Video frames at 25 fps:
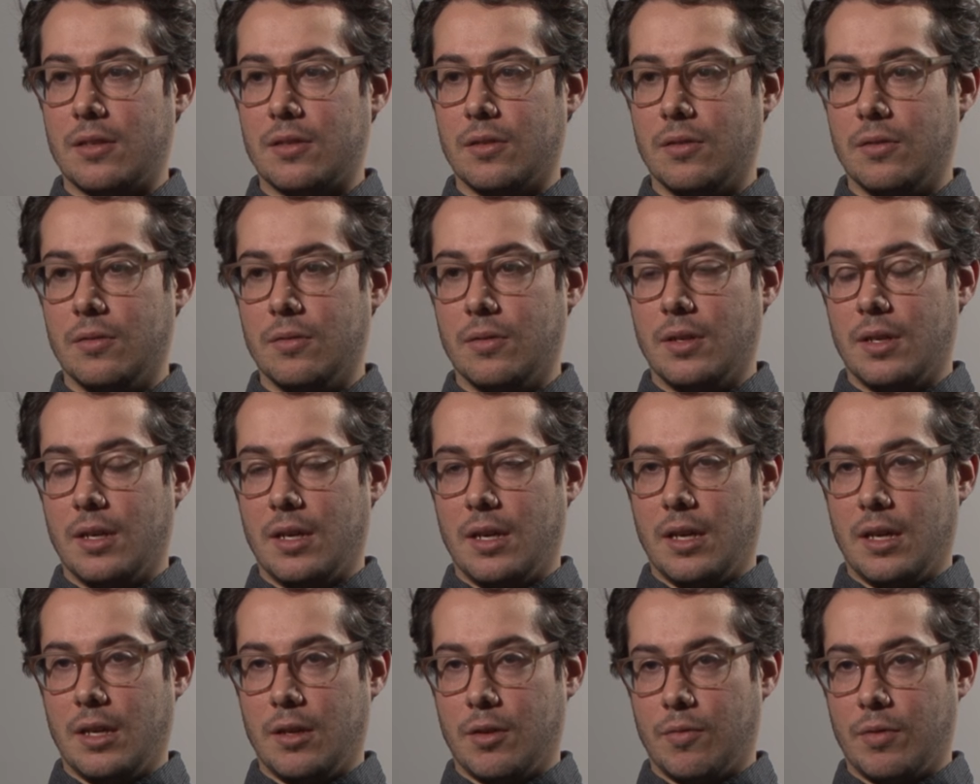So
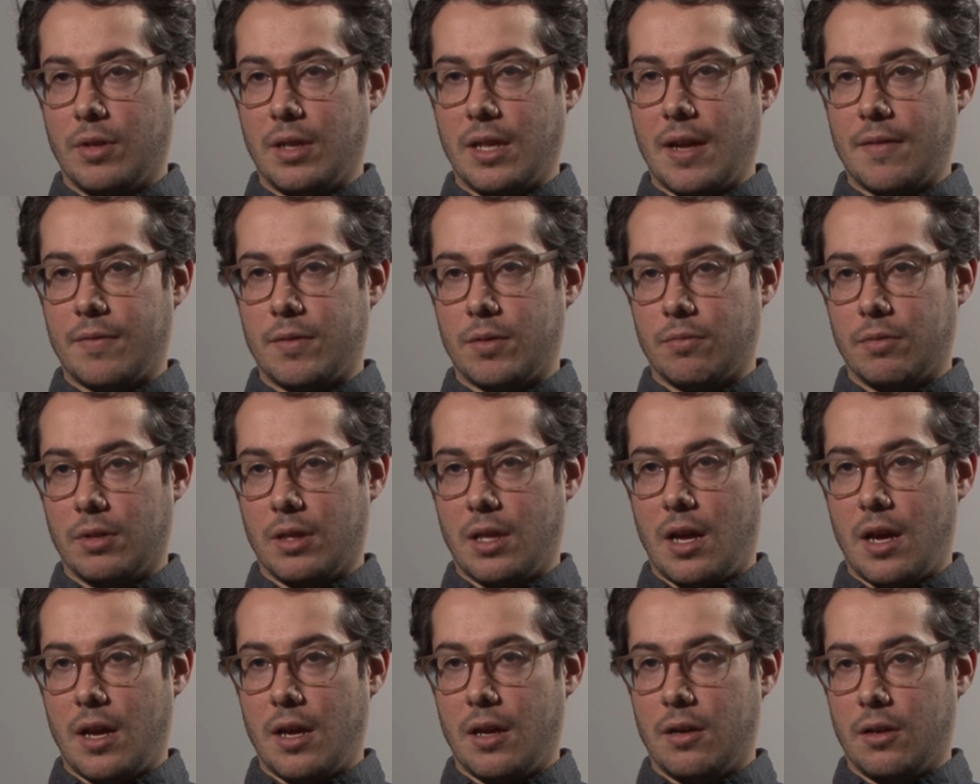you really have to
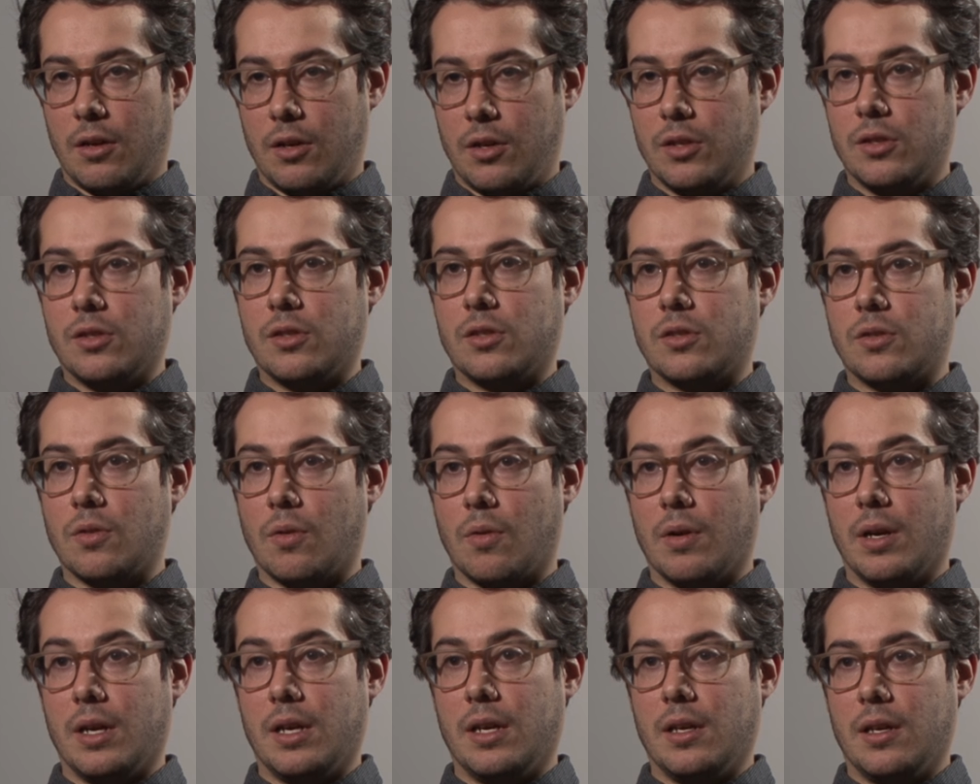rely on a good
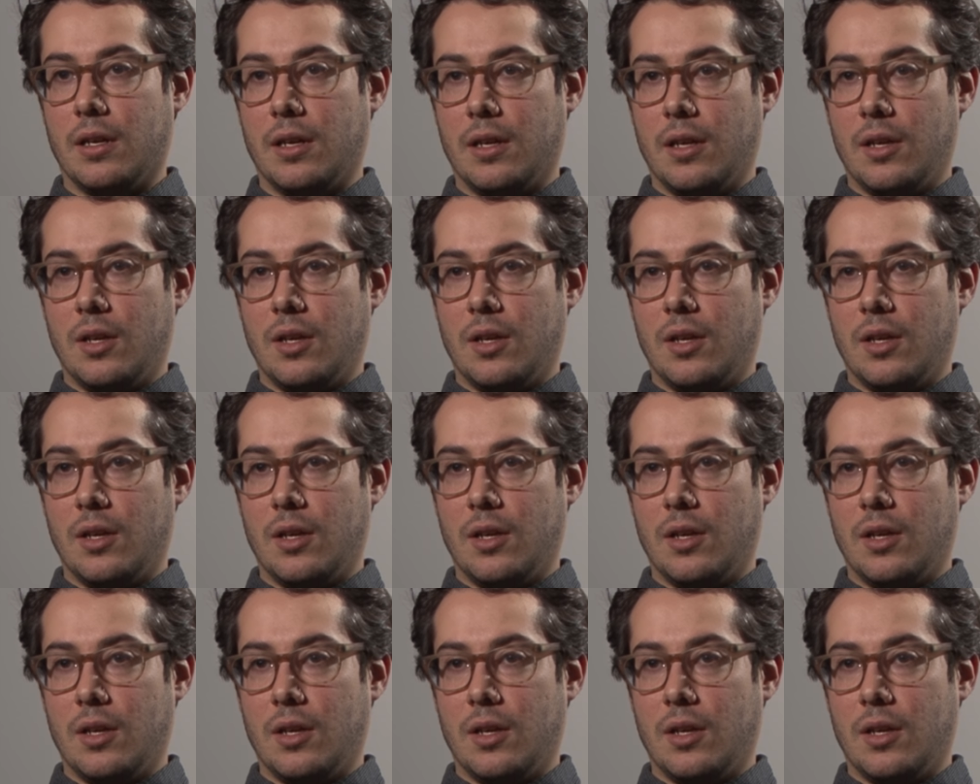story.